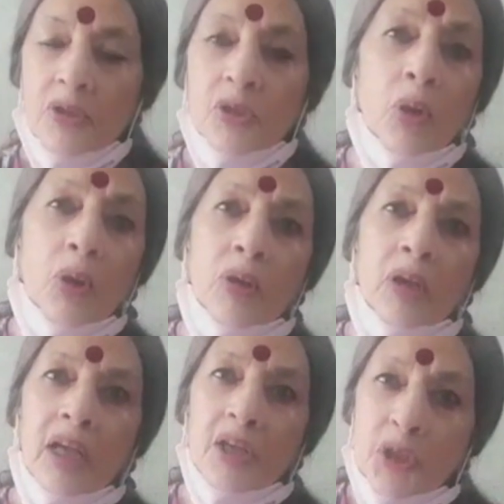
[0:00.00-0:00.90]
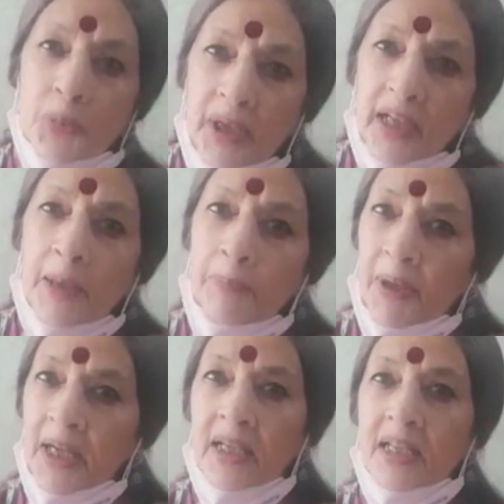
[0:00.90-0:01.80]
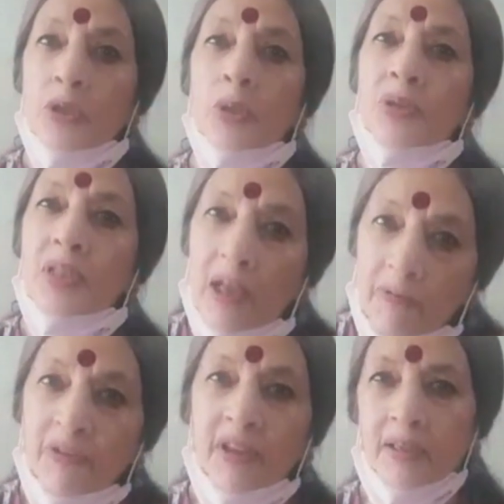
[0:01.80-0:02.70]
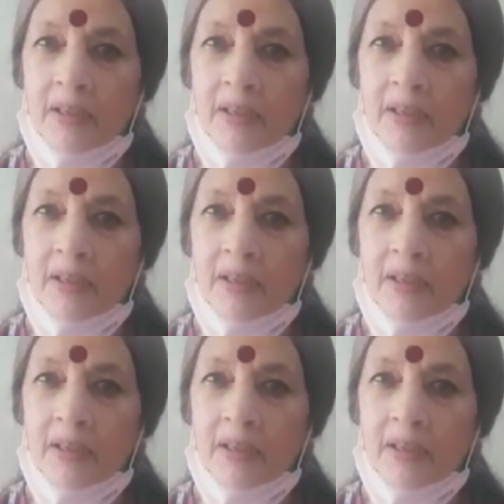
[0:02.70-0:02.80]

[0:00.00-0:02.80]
So Kashmiri pandits who suffered